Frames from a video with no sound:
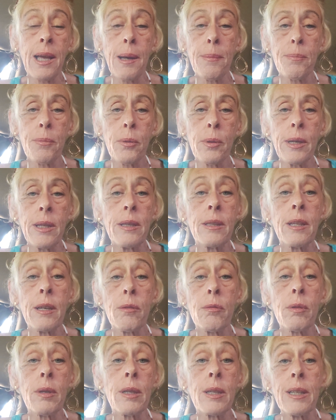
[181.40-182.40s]
that point
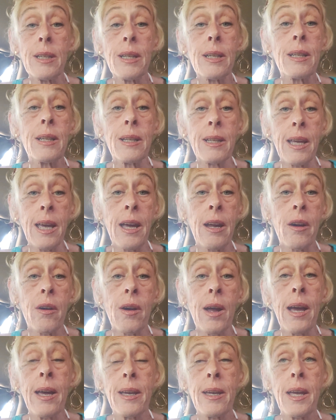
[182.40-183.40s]
they really didn't
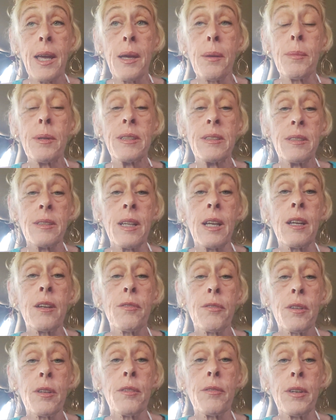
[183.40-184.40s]
care. I came and
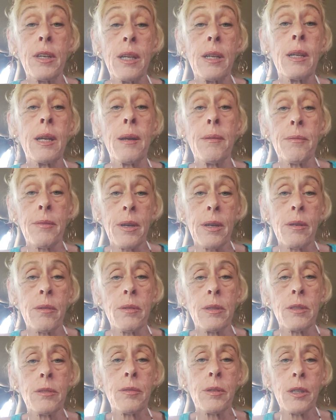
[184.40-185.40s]
stayed for the Vietnam
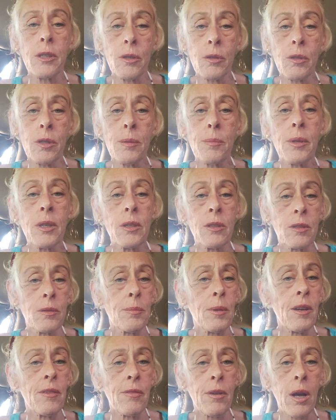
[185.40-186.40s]
Veterans Reunion
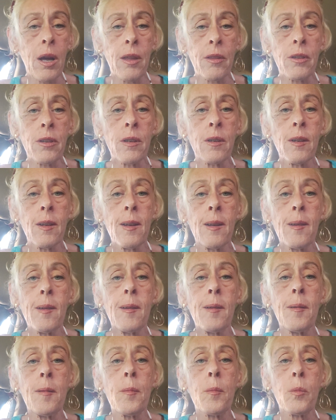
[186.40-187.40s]
because my father
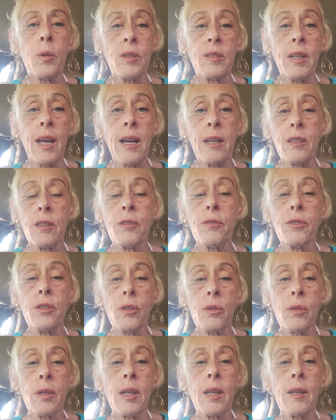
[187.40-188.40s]
was active
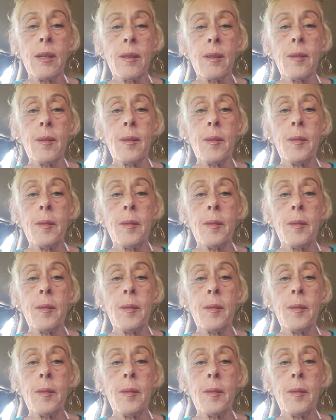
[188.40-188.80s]
duty